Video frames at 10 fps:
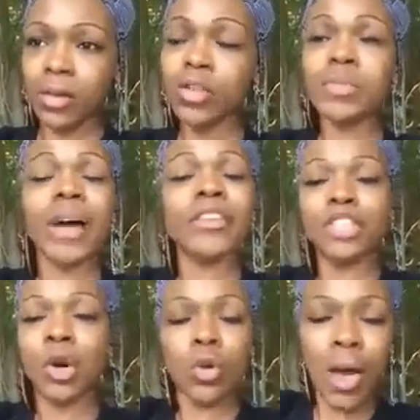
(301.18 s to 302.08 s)
whose
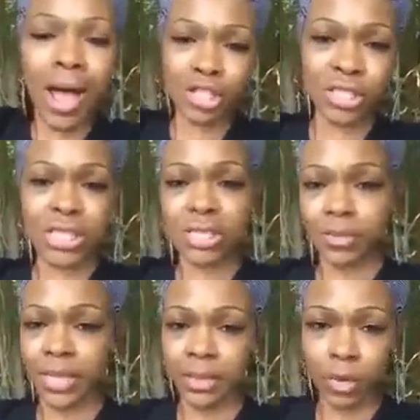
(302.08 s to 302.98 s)
mothers don't know how to
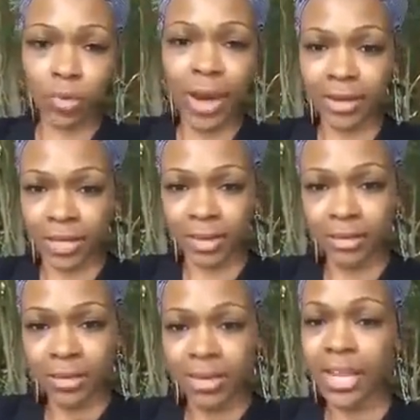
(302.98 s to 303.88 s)
discipline them correctly.
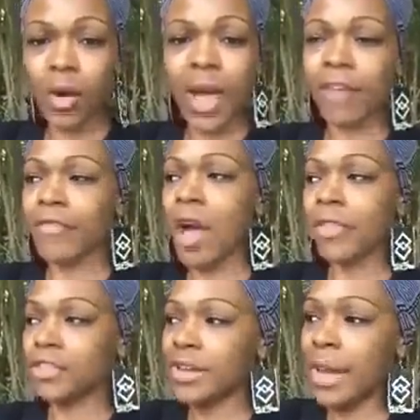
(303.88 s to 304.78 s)
They don't have
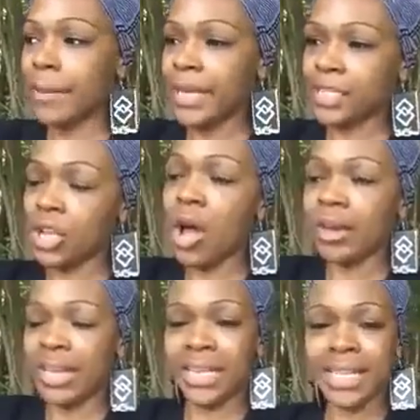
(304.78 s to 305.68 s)
fathers. They're not being
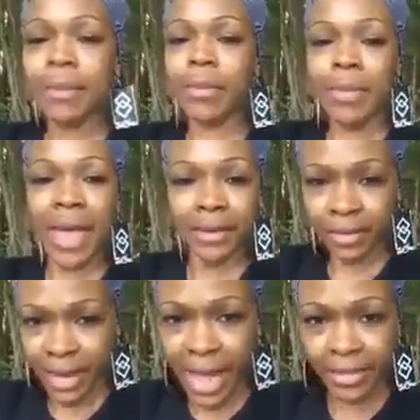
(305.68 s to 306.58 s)
taught any type of
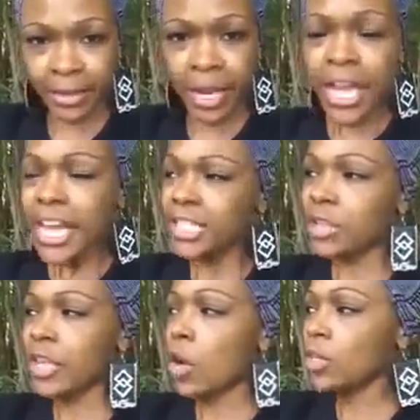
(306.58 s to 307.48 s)
manhood either. And
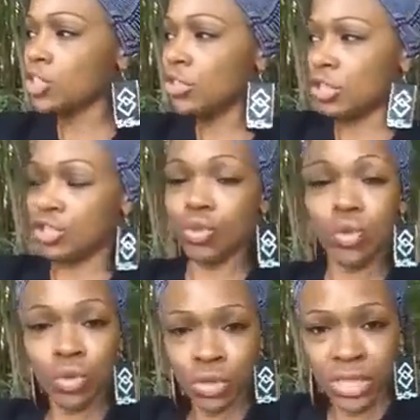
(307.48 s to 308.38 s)
so they go into these
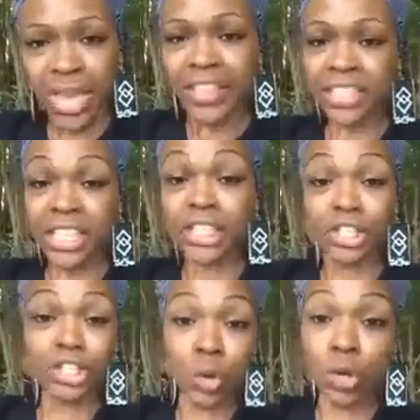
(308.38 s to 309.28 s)
schools. The
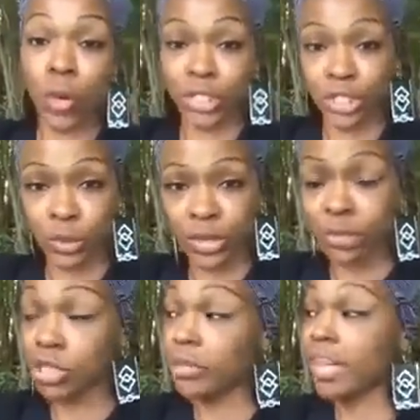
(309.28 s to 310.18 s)
teachers don't know what to do
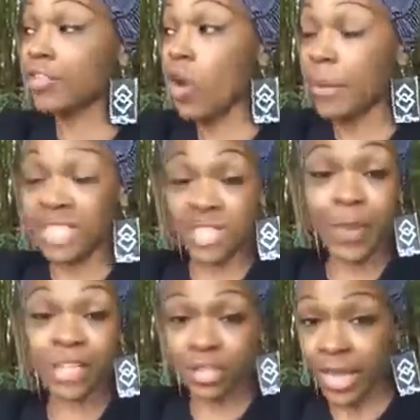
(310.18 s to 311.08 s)
with them. So they throw them in
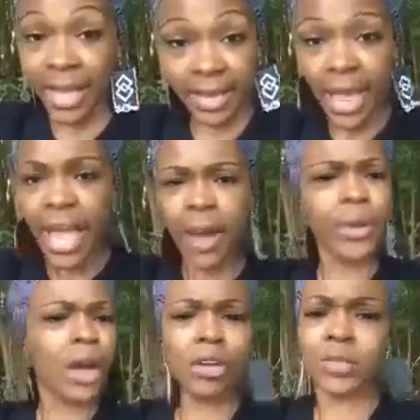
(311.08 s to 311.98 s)
special ed. And
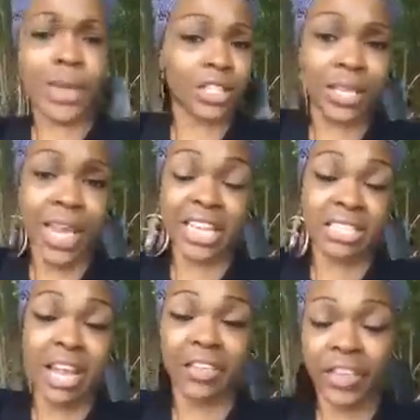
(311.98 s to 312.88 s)
we all know special ed
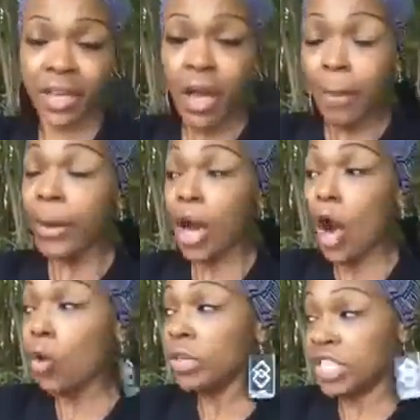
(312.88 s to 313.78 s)
is nothing but a
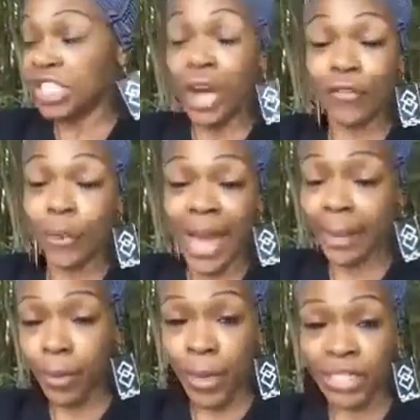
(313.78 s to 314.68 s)
holding cell for
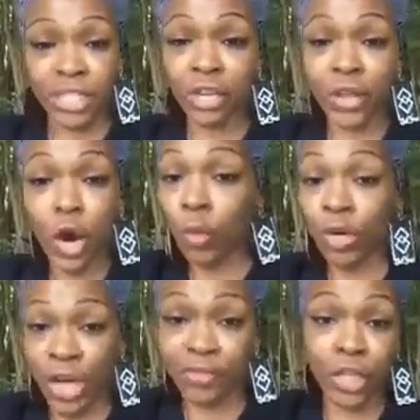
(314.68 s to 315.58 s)
black boys until they're
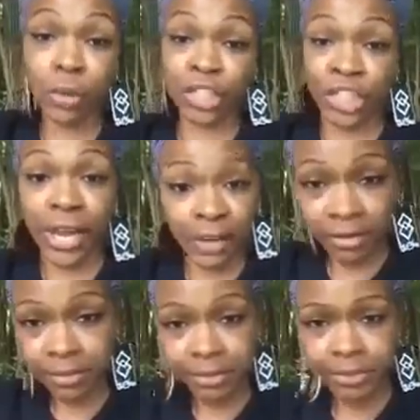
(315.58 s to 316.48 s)
old enough to go to
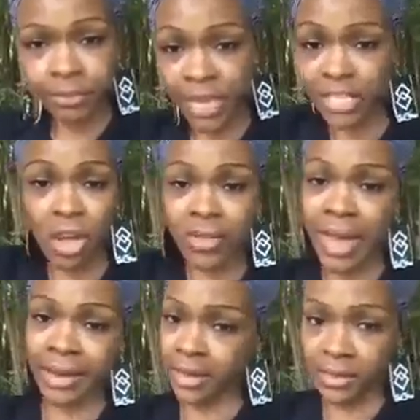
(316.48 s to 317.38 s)
jail. That's all
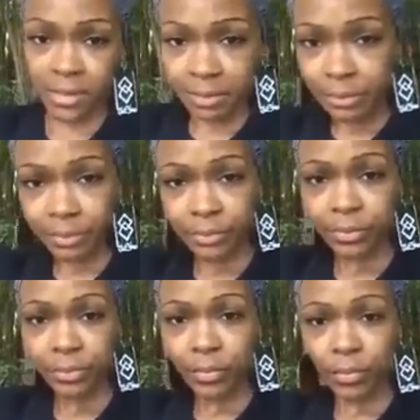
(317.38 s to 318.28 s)
that is.
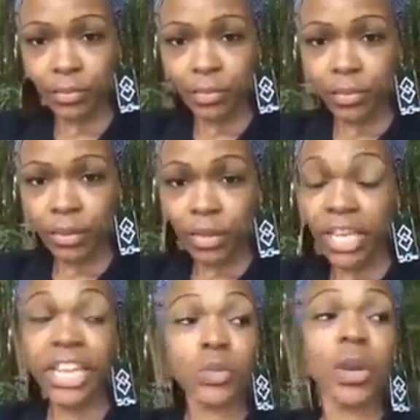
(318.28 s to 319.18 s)

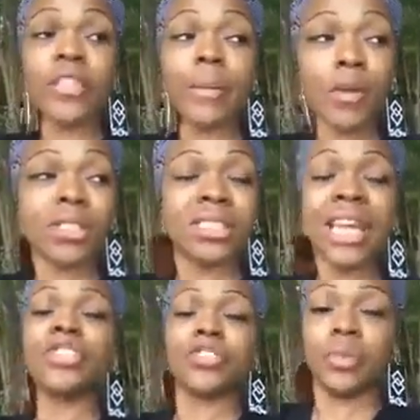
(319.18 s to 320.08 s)
It is one of the most
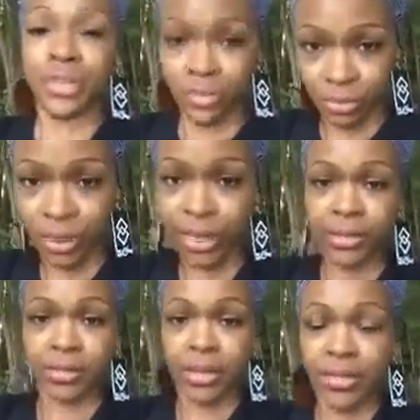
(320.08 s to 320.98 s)
detrimental
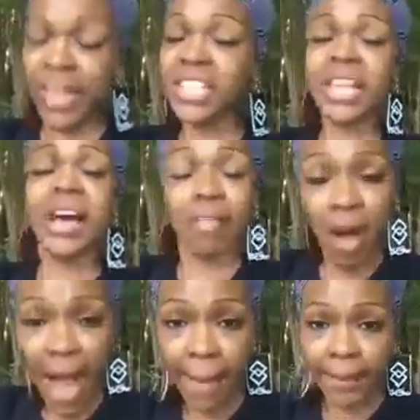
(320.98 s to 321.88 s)
things that has
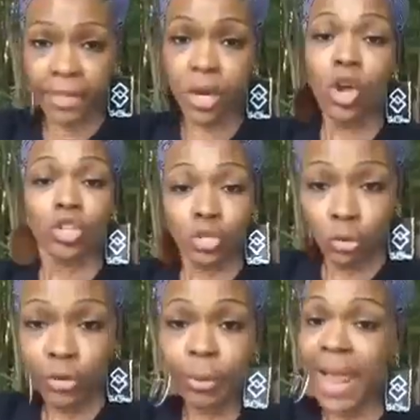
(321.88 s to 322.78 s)
ever happened
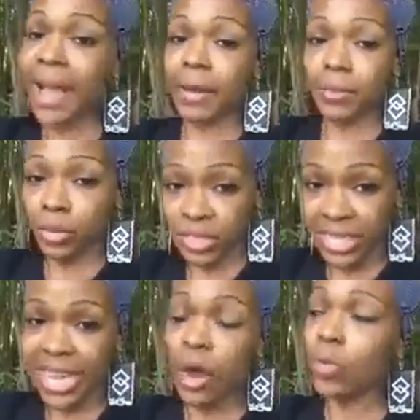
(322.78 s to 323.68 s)
to the black
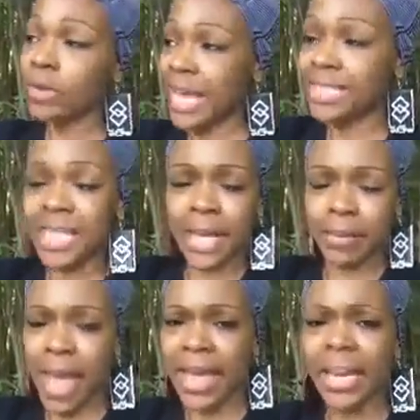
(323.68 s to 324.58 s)
community, and I will not
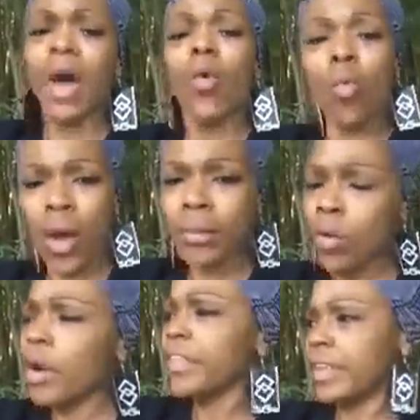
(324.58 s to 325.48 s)
stand by it. One
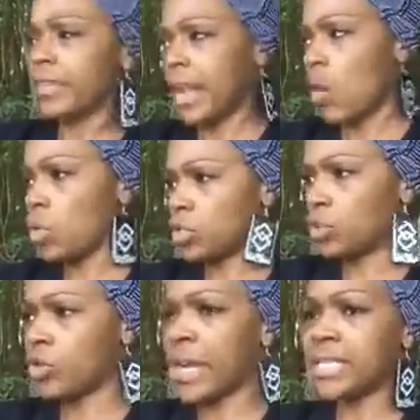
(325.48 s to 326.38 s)
more thing that I want
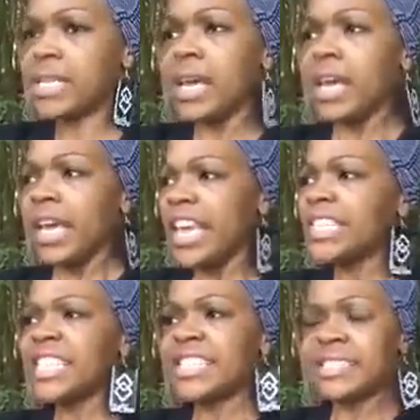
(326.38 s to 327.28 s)
to address
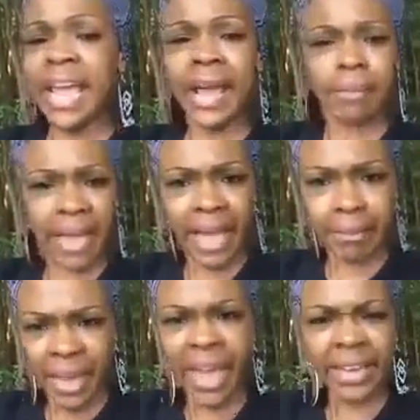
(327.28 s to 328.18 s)
is this damn
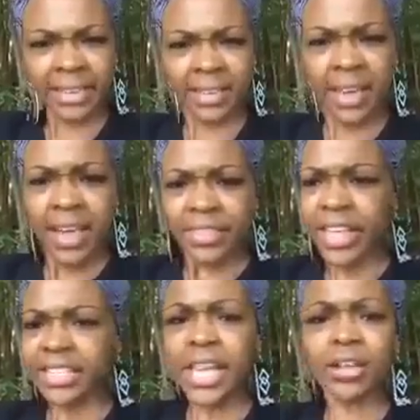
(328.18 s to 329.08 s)
campaign
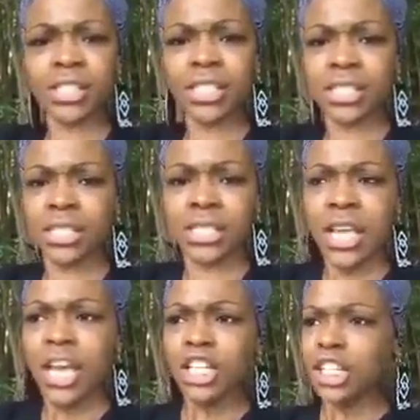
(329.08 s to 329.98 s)
that tells sisters,
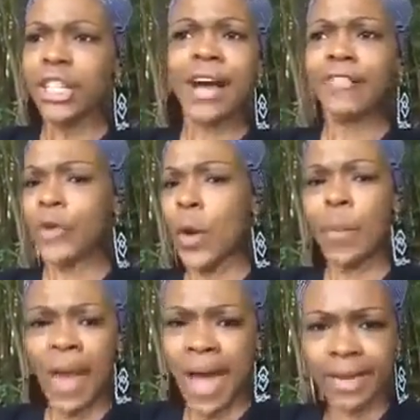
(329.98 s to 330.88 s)
love your
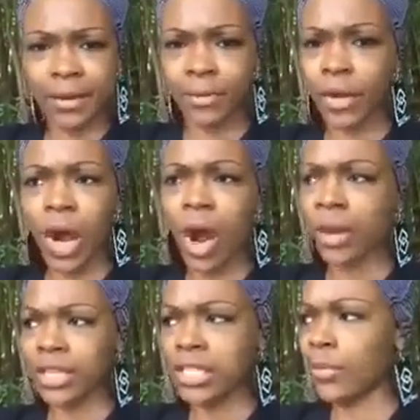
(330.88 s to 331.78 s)
body
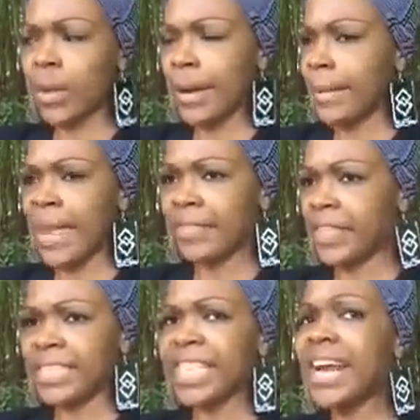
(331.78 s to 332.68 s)
regardless of what a man
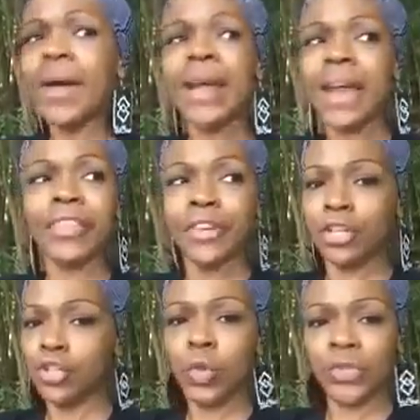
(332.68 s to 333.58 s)
thinks. It ain't got nothing
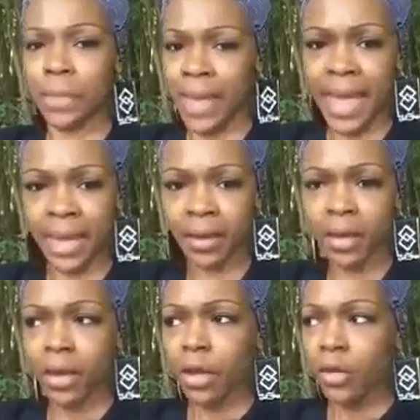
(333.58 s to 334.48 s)
to do with the man,
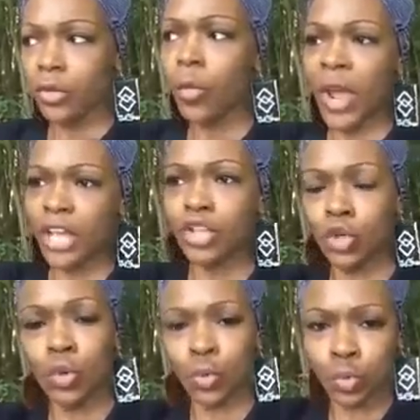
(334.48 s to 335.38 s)
the way
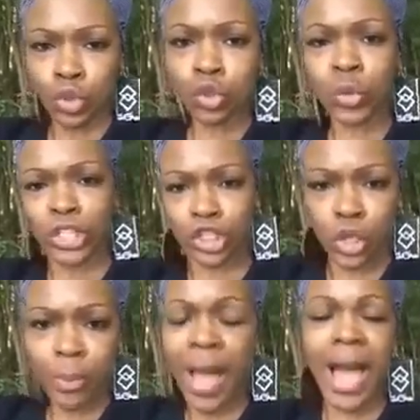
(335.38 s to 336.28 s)
you treat
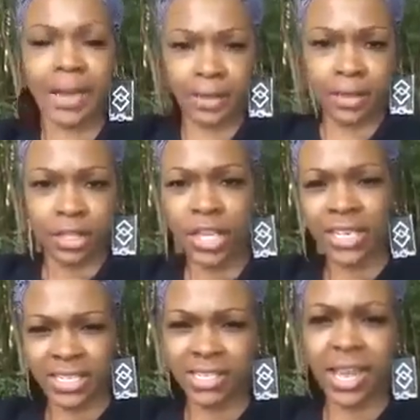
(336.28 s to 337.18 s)
your body. You
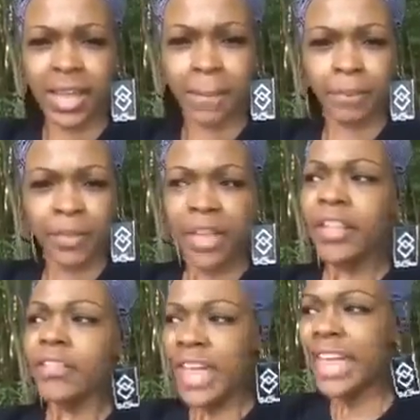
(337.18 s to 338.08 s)
understand?
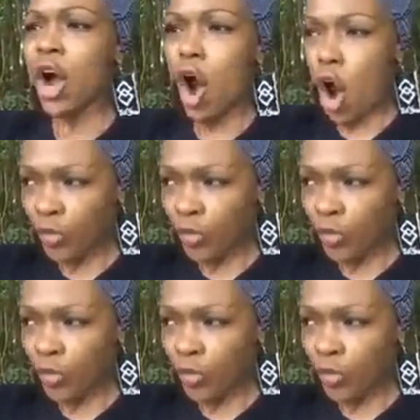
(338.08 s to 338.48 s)
They